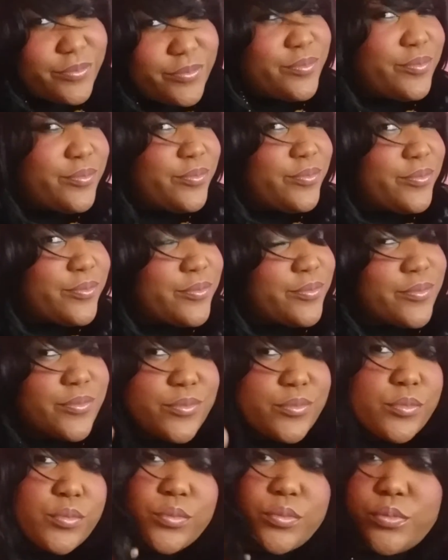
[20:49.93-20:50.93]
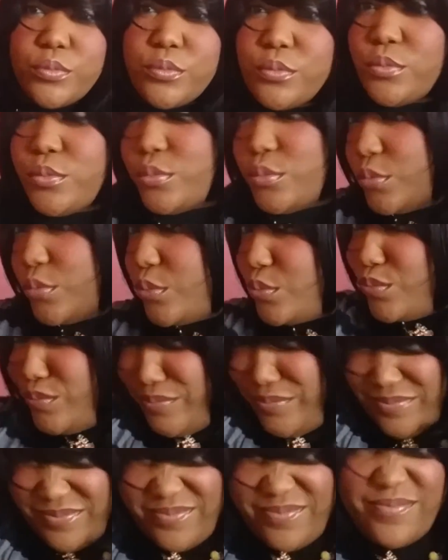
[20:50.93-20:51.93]
But thank you for watching,
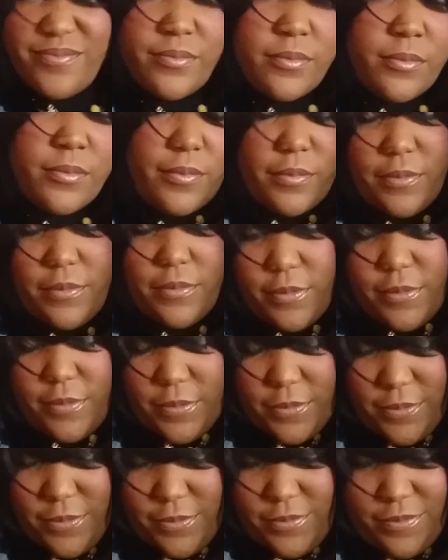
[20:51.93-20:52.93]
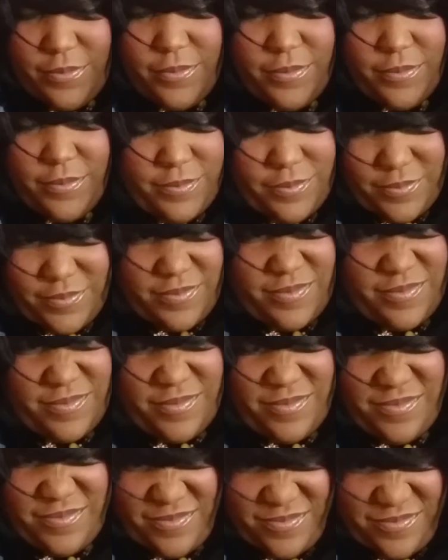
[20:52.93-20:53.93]
and here's
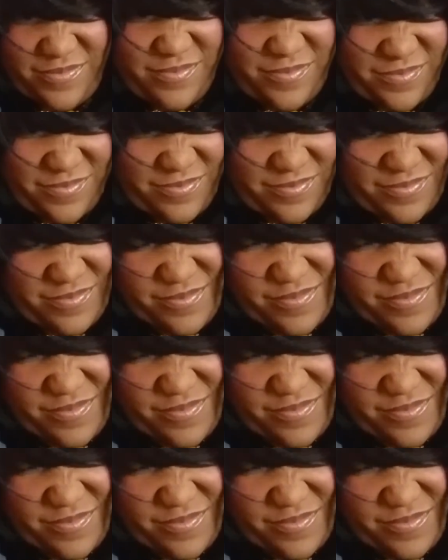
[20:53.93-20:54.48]
some more clips.